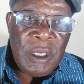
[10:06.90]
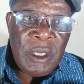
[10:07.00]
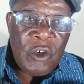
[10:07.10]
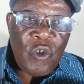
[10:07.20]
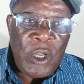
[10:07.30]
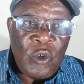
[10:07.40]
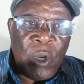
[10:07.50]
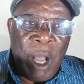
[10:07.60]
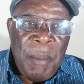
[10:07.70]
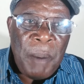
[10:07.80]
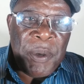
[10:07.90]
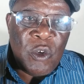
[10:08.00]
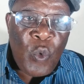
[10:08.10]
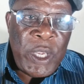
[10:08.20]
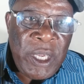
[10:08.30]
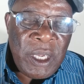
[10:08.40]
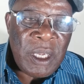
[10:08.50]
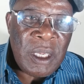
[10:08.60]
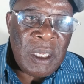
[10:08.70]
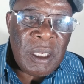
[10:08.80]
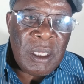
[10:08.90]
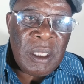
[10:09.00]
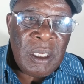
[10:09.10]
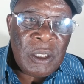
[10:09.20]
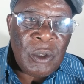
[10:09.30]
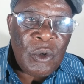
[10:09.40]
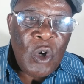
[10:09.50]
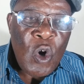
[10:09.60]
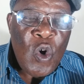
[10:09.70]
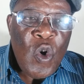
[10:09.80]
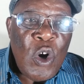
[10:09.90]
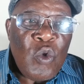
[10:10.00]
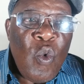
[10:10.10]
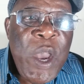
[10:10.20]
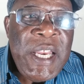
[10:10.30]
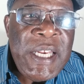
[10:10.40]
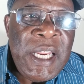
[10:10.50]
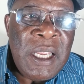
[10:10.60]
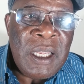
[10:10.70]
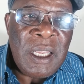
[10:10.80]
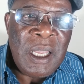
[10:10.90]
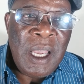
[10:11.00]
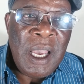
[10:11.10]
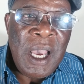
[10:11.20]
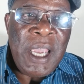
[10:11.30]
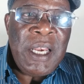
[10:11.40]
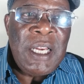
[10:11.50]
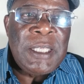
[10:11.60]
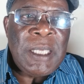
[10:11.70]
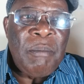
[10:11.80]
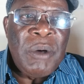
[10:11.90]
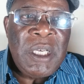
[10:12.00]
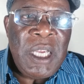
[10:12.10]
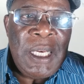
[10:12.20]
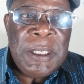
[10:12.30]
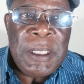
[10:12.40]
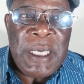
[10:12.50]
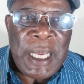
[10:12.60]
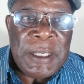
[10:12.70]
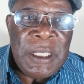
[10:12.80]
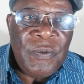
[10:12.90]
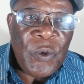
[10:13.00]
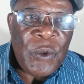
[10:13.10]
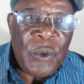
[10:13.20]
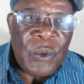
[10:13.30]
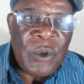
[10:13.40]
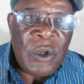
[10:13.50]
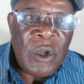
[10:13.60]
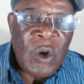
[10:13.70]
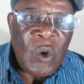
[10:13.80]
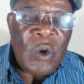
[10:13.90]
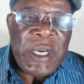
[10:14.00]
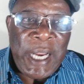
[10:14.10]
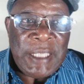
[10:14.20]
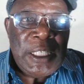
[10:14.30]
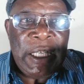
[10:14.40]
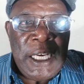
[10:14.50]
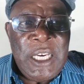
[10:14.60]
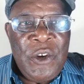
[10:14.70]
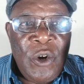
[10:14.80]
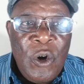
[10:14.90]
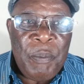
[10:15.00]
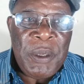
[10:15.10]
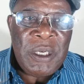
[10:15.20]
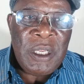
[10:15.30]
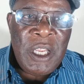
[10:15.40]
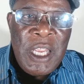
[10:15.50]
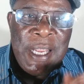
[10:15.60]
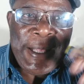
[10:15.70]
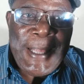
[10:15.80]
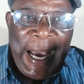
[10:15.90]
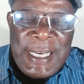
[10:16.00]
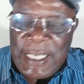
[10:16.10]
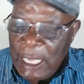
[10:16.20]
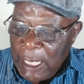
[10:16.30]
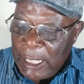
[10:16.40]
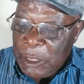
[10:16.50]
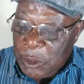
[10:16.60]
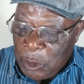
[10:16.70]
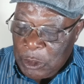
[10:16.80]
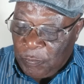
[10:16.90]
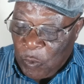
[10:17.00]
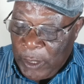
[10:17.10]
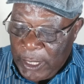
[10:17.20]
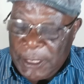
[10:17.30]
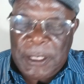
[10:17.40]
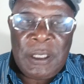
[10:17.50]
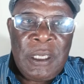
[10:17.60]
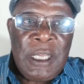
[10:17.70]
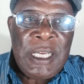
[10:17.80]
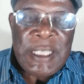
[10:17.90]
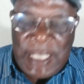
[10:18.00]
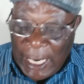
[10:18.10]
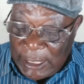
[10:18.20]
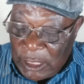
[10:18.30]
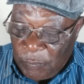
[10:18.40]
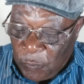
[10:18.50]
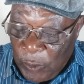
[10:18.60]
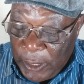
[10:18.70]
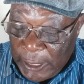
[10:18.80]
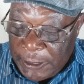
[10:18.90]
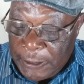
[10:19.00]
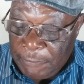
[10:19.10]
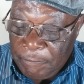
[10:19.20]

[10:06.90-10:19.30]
trying to come up with quick, so not waiting until somebody else does it for you or does it and then you copy it. That resourcefulness, tactfulness,